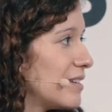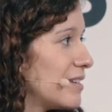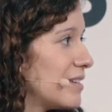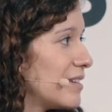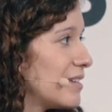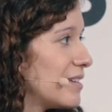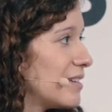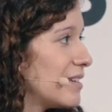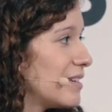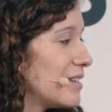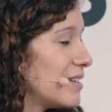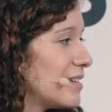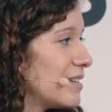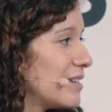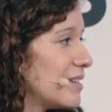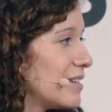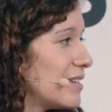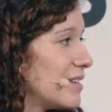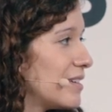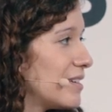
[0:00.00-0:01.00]

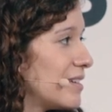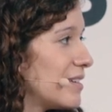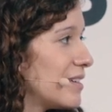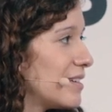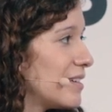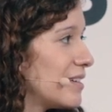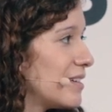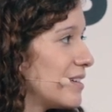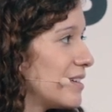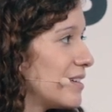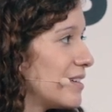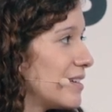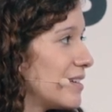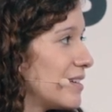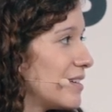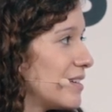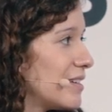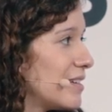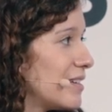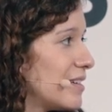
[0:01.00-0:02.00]

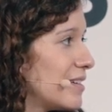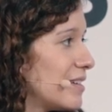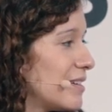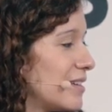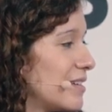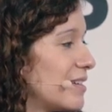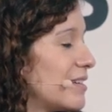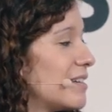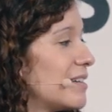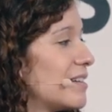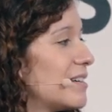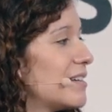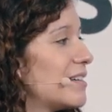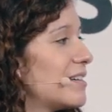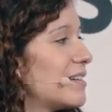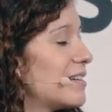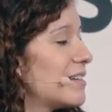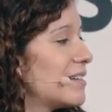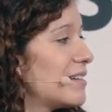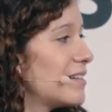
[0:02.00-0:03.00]

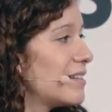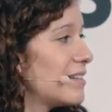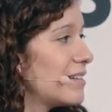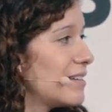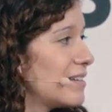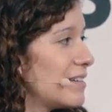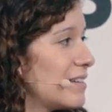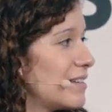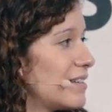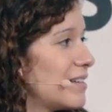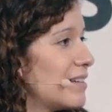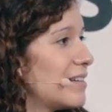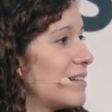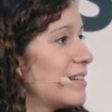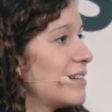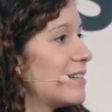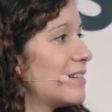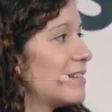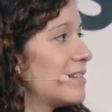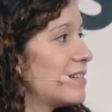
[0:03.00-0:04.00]

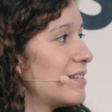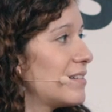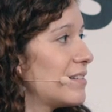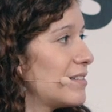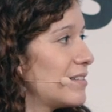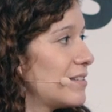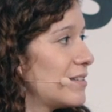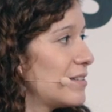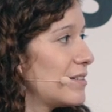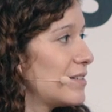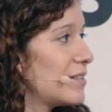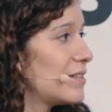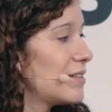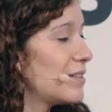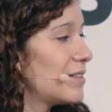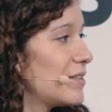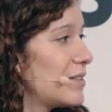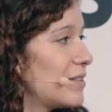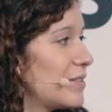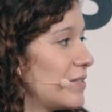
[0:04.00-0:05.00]

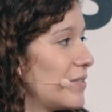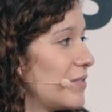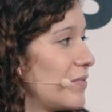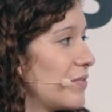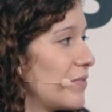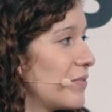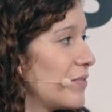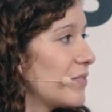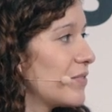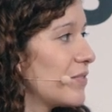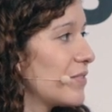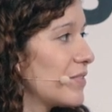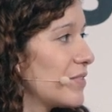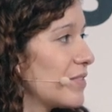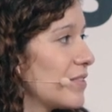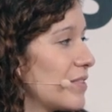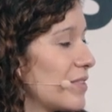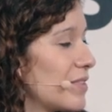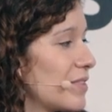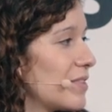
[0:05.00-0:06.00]

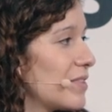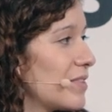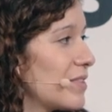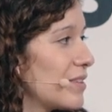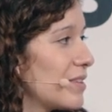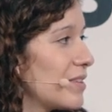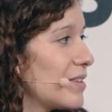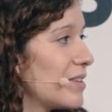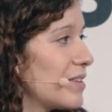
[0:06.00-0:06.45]
The person shown says nothing.